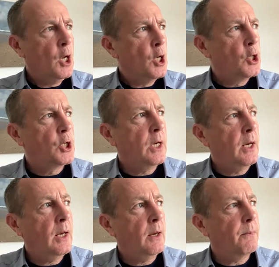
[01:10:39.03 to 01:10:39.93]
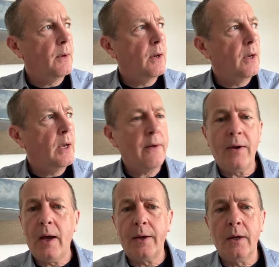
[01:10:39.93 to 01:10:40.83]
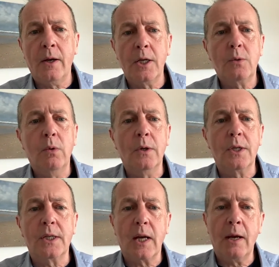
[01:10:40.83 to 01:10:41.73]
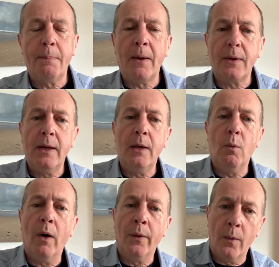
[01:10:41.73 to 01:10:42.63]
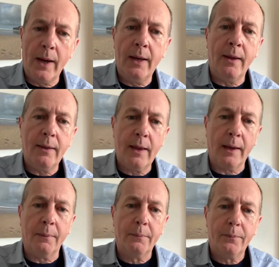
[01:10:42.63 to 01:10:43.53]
She never had a nice word to say about anyone or anything.